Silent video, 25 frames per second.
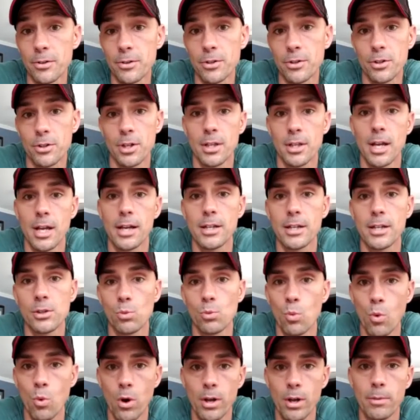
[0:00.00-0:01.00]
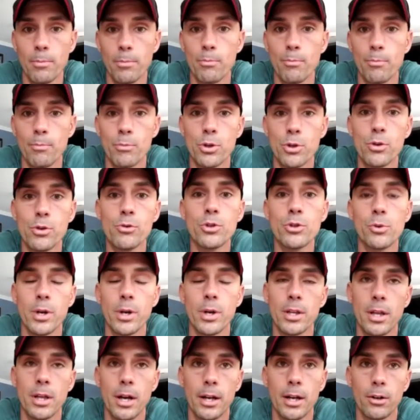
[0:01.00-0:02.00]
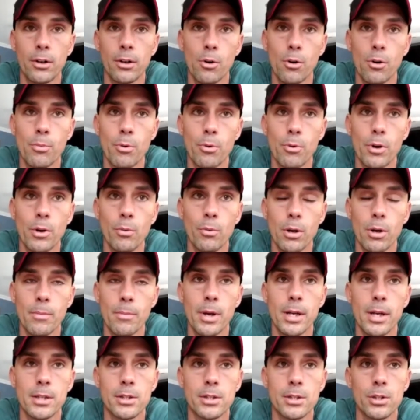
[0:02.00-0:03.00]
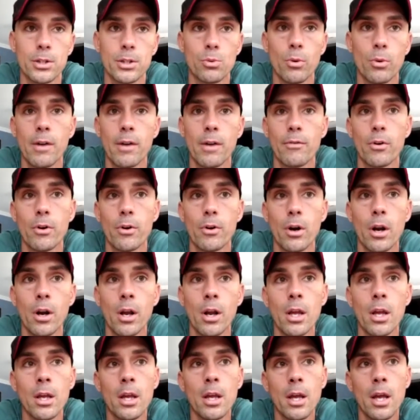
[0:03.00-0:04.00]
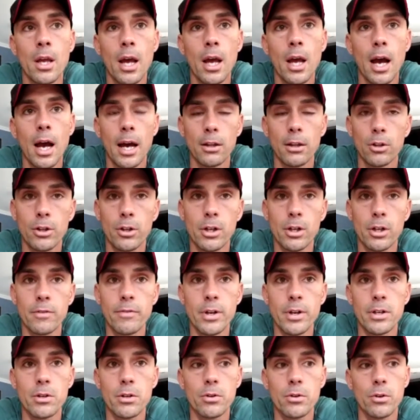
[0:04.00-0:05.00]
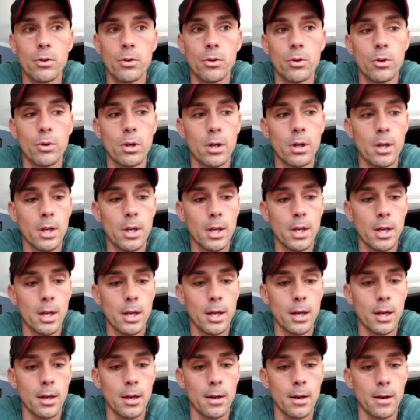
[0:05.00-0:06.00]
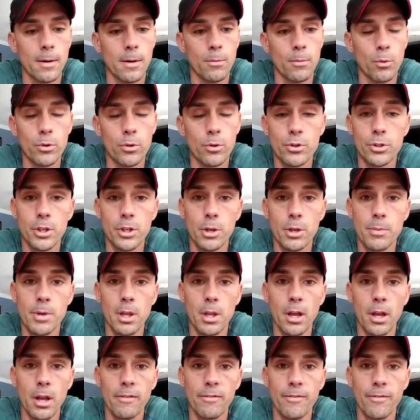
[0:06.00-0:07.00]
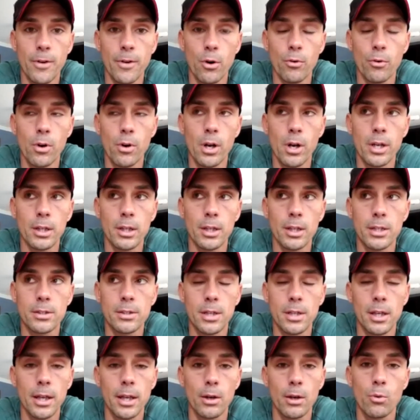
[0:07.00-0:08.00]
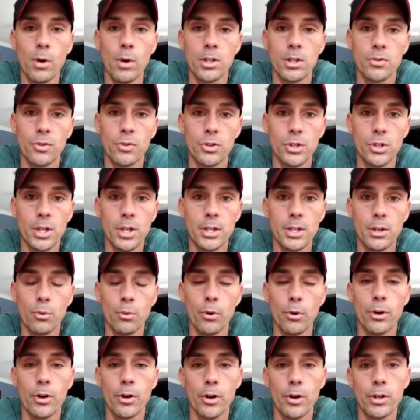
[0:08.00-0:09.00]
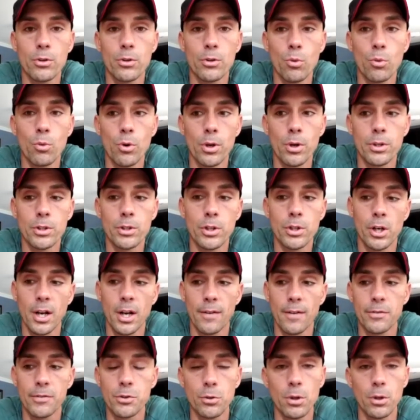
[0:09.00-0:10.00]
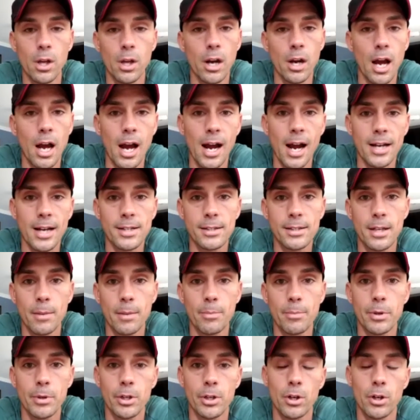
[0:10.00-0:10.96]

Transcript: And that is one huge way that I incorporate WearBands is whenever I look at a venue where there's going to be a lot of felt running, let's say like West Virginia, where you're in the woods, you're going to have to do a lot of high stepping.